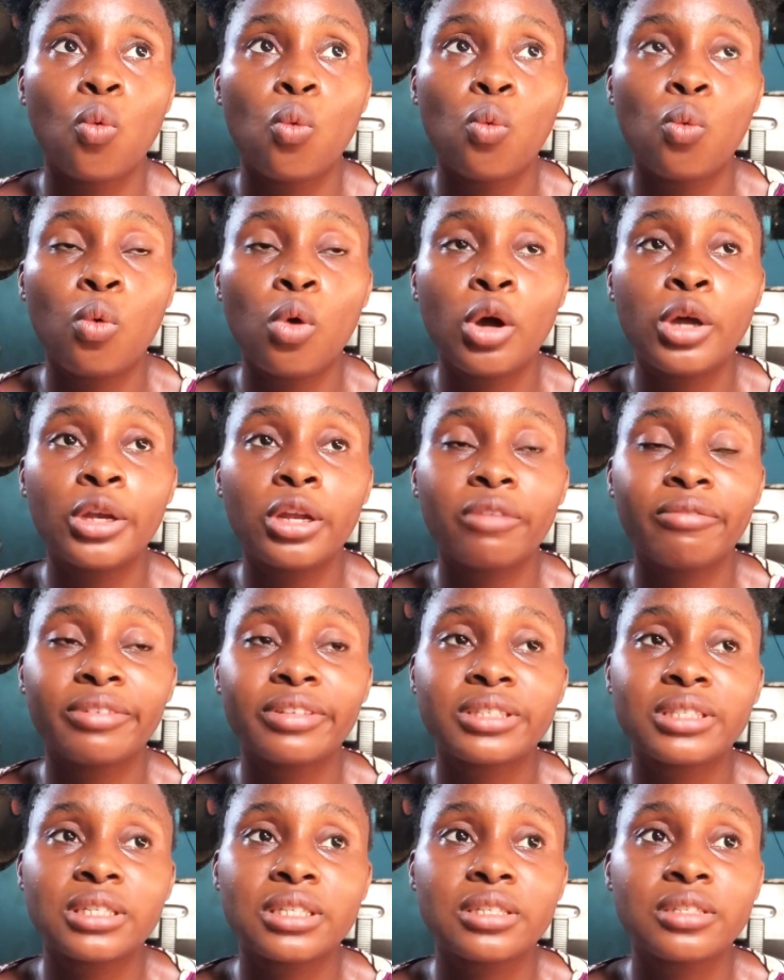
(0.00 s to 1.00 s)
one of the
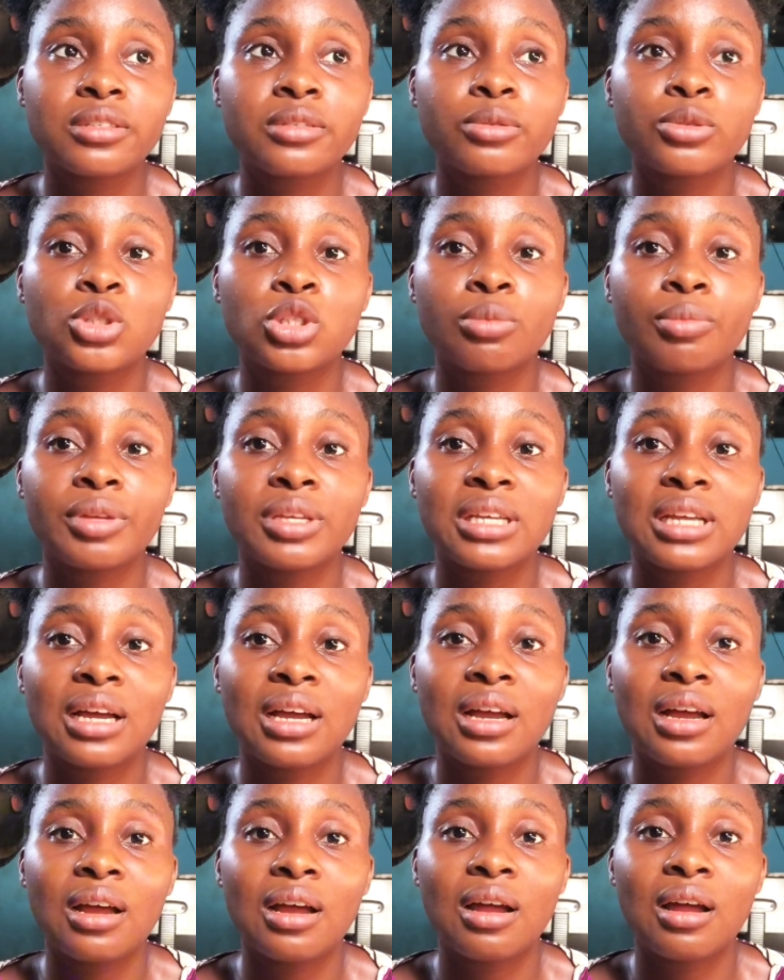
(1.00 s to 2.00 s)
things social
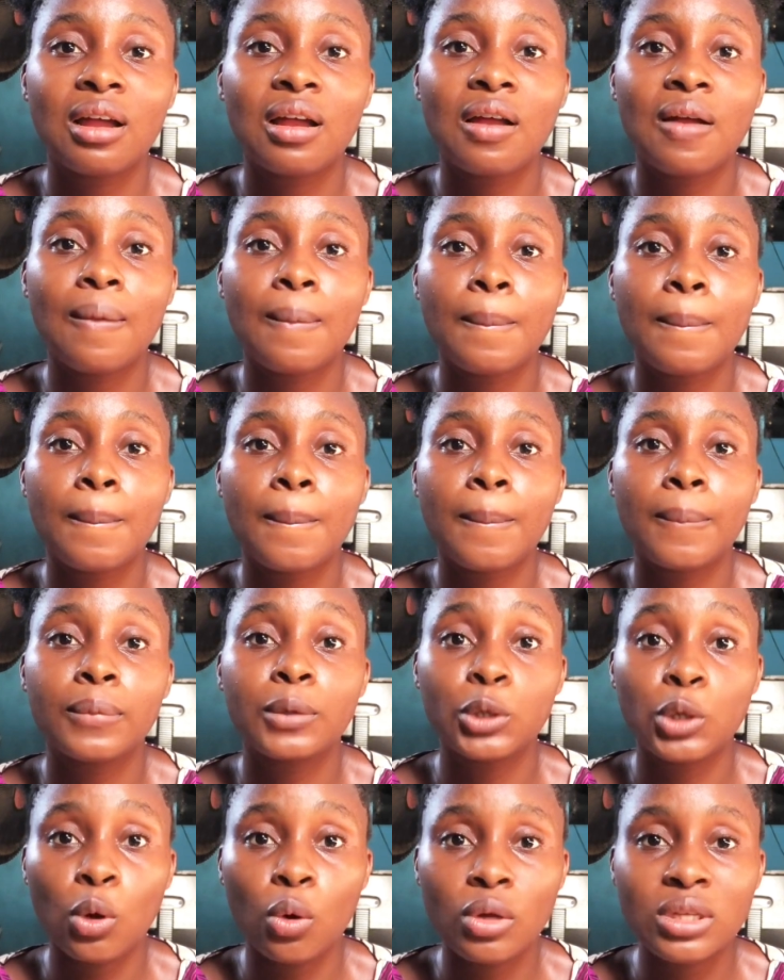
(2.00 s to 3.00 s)
media
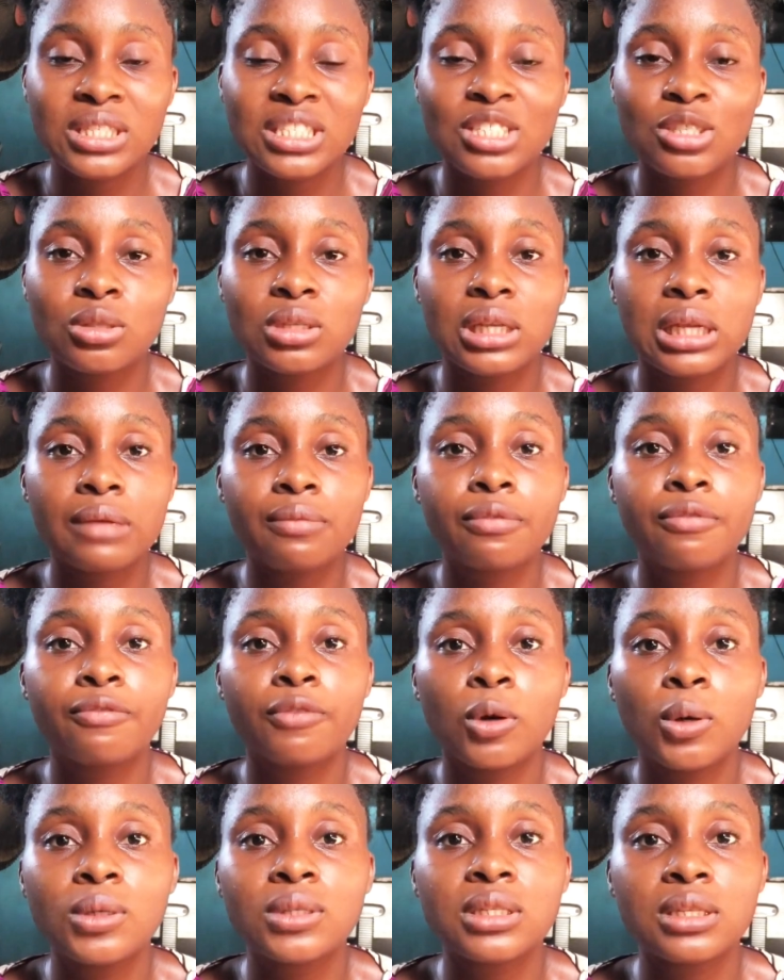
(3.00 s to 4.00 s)
does is to give
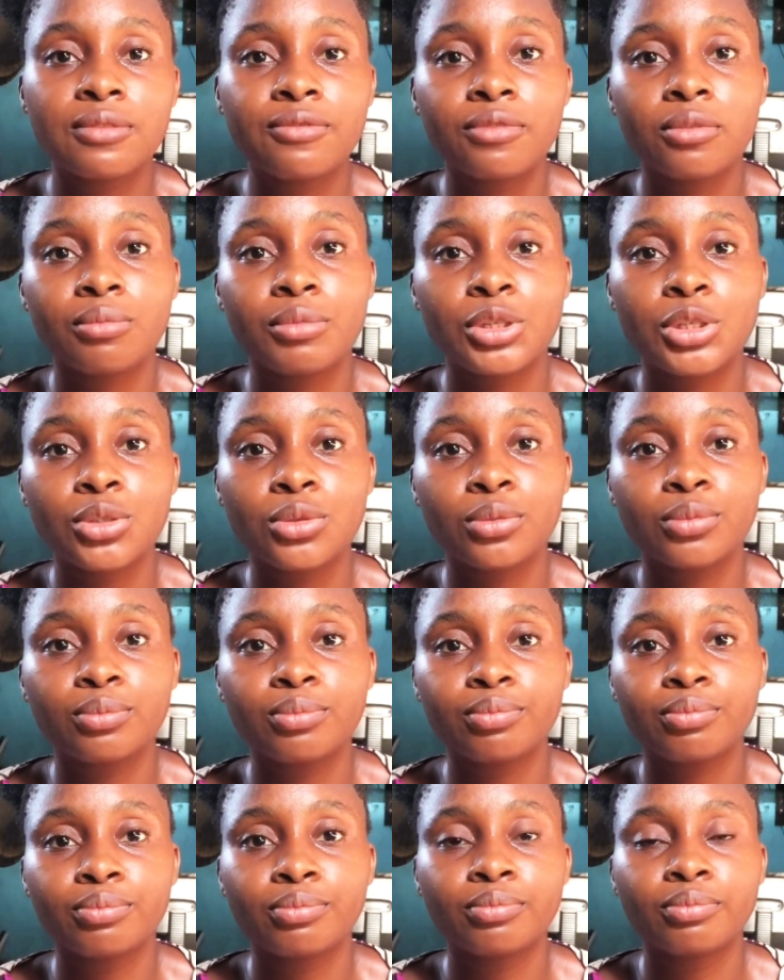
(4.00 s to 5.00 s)
false information.
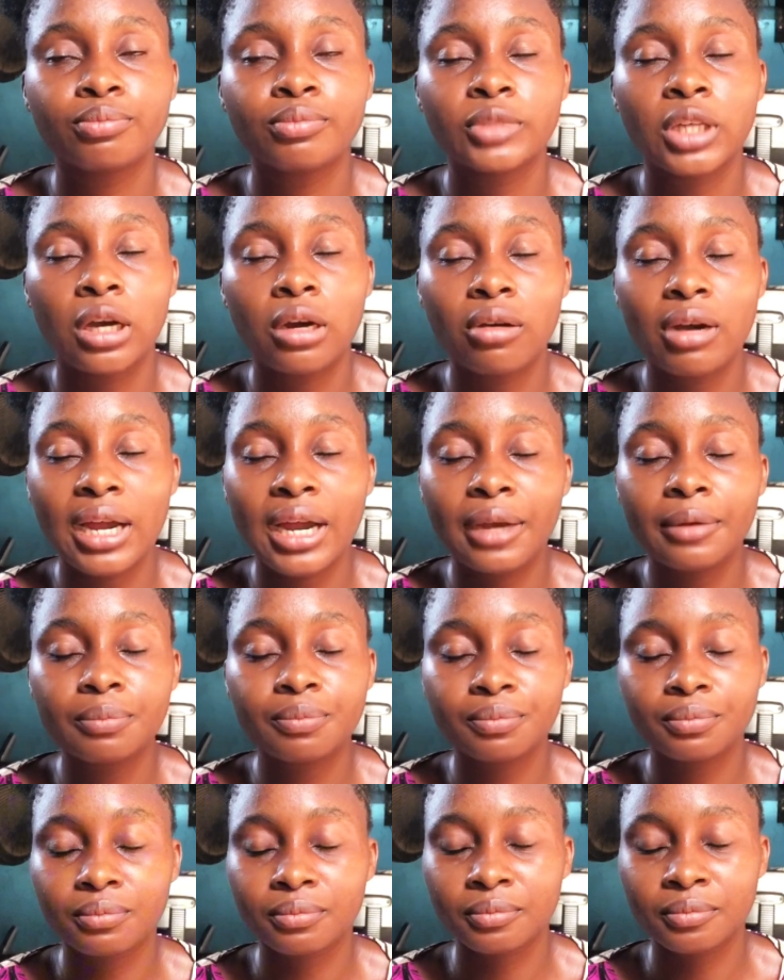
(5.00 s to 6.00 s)
Alright,
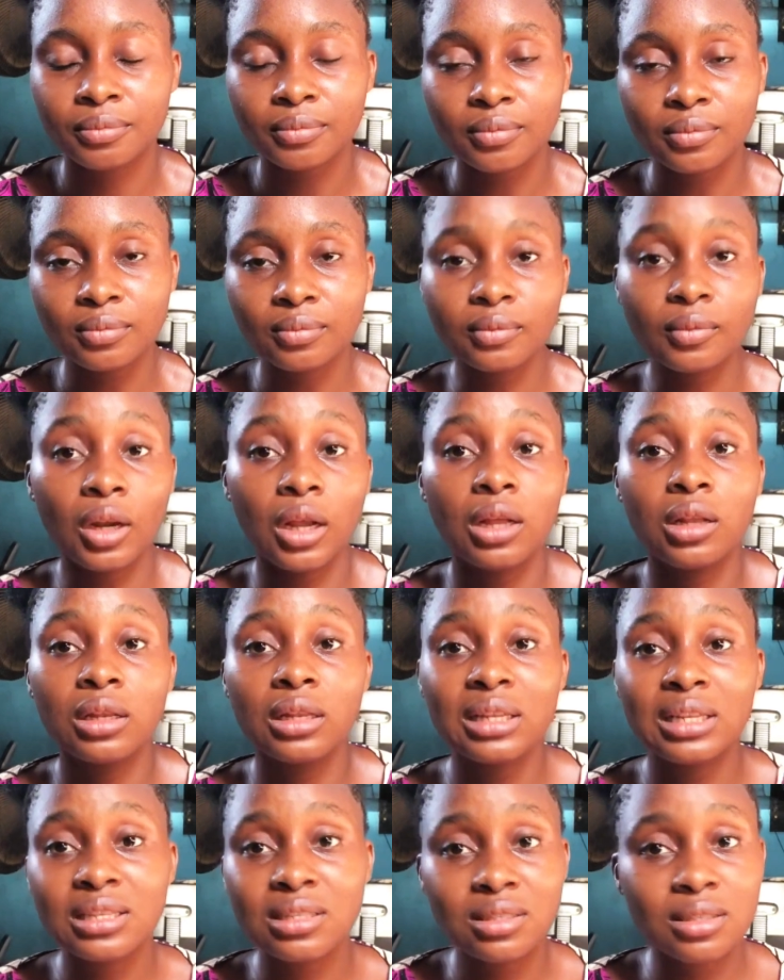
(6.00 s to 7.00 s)

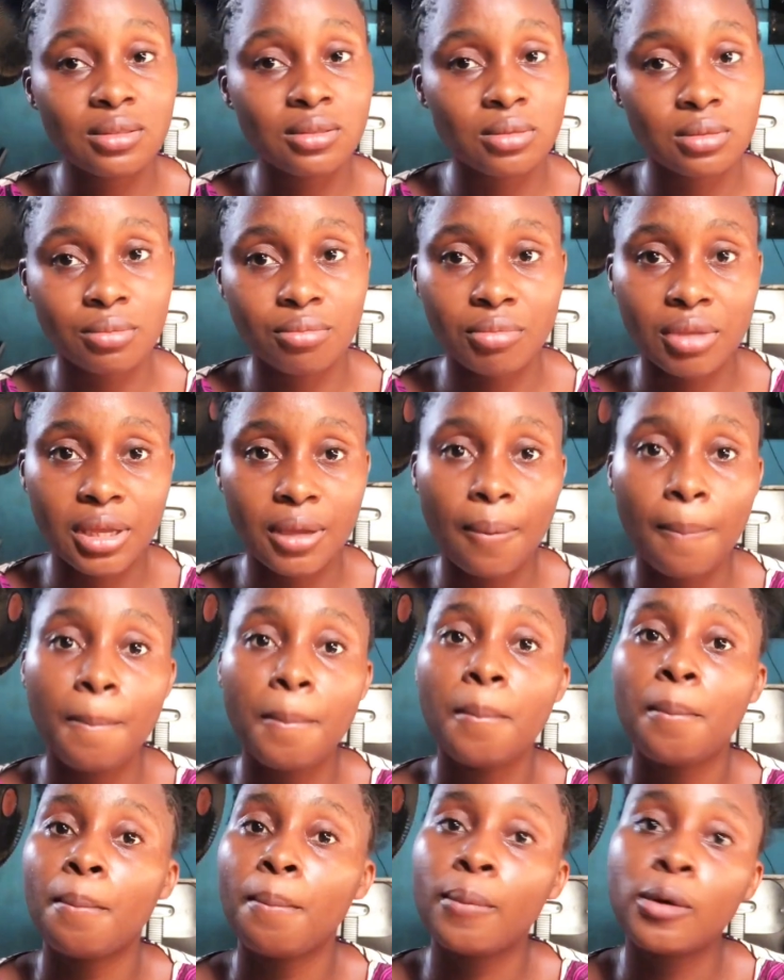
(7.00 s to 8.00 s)
listen to me.
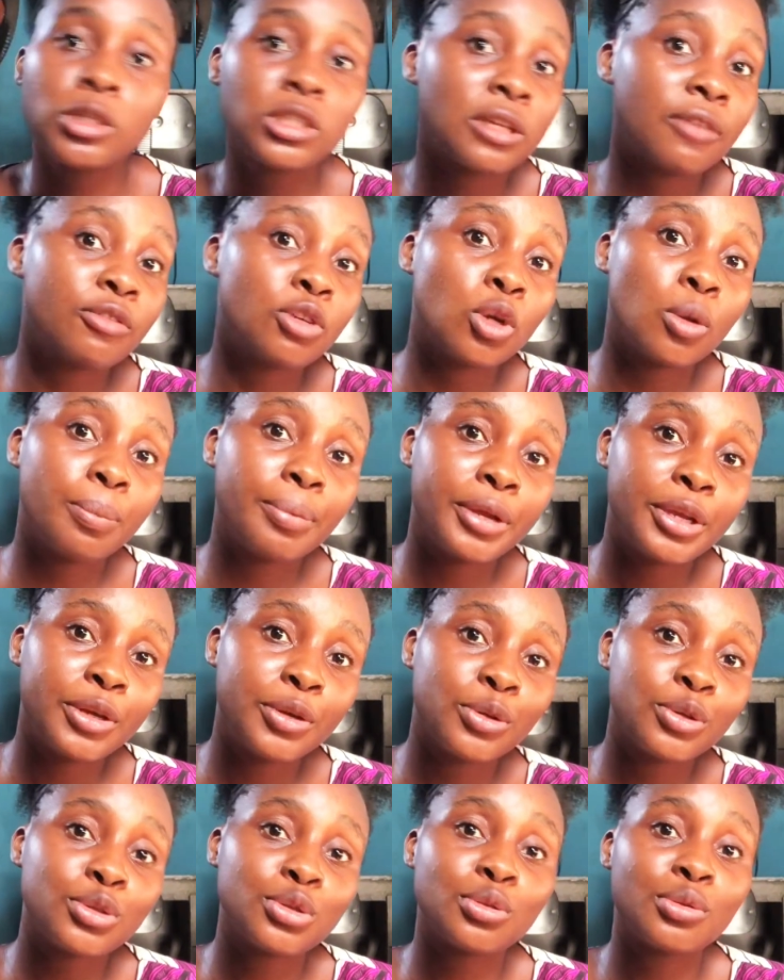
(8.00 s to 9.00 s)
Most of the
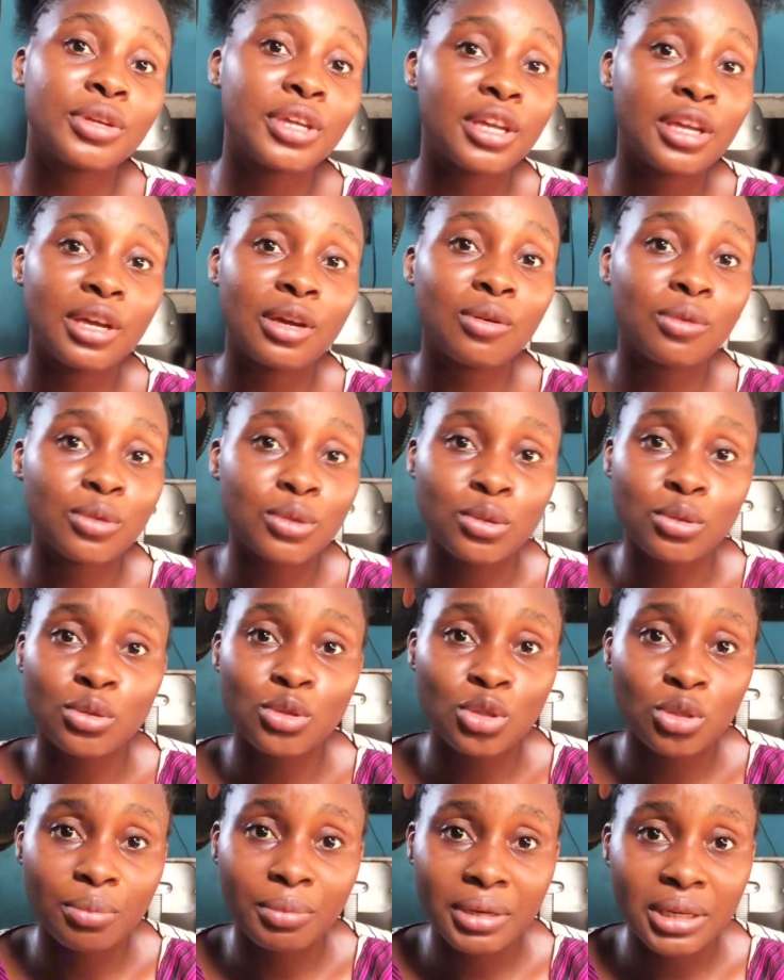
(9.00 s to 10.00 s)
opinions you hear on
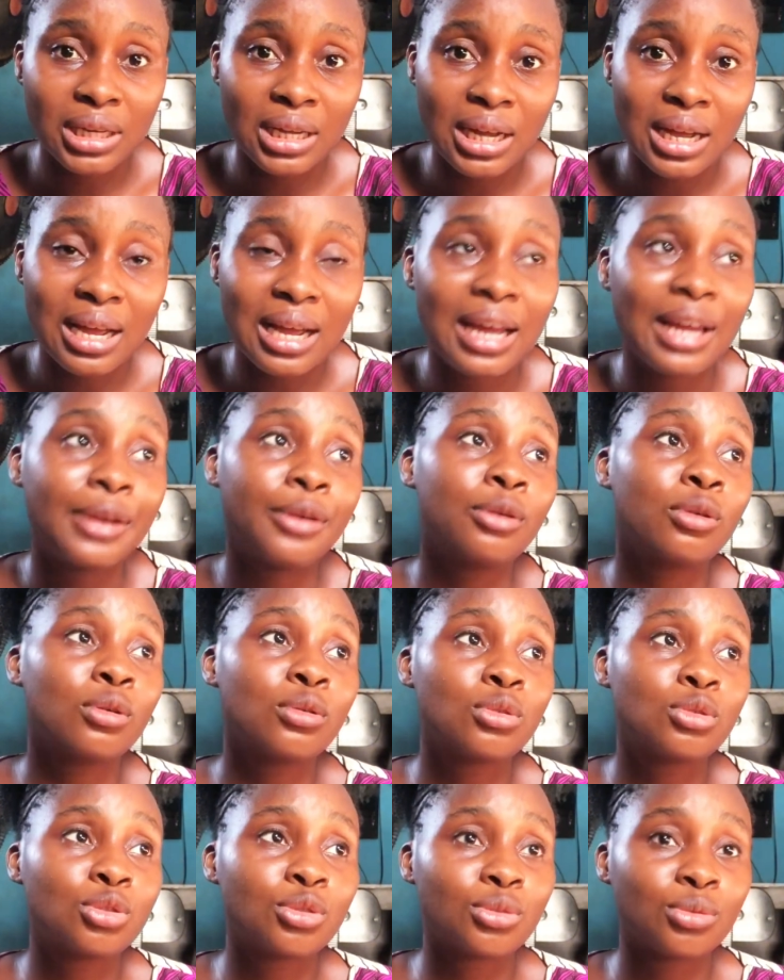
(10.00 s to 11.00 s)
social media are
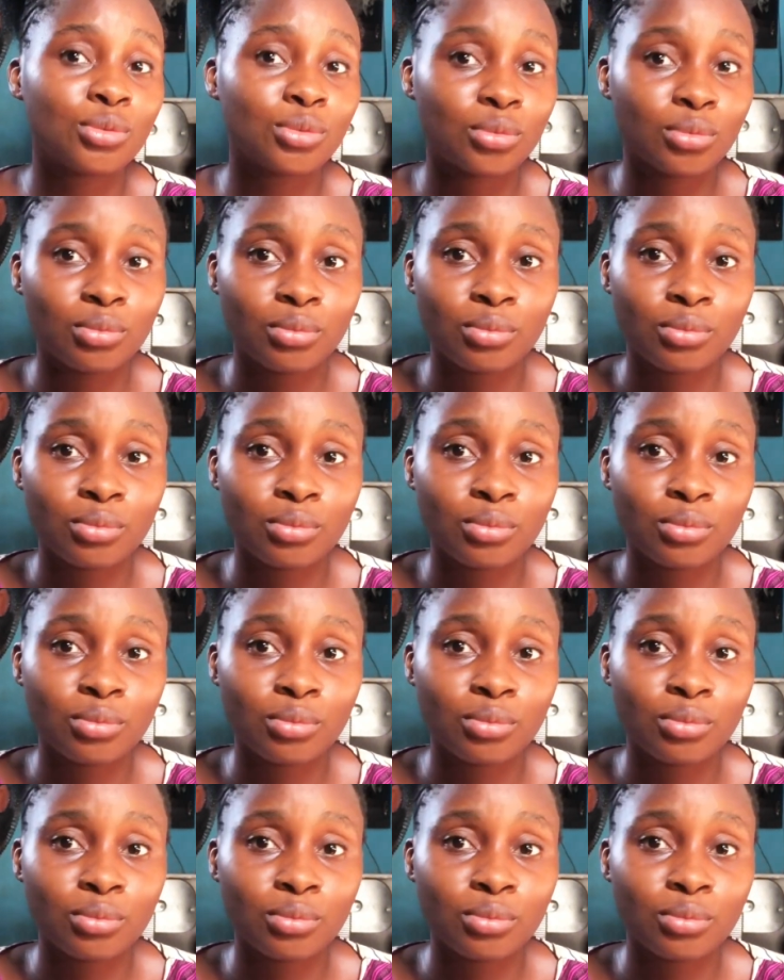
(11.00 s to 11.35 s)
not true.